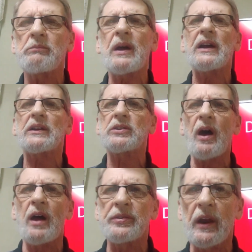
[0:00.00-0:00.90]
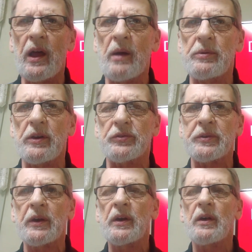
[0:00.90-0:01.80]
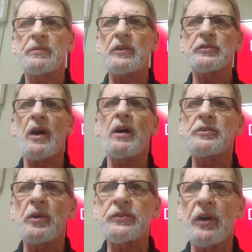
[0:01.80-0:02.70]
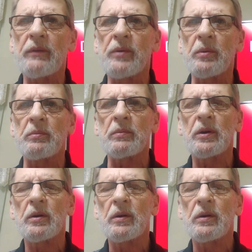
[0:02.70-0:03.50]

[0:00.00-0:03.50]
My God, the lobbyists. There's hundreds of them.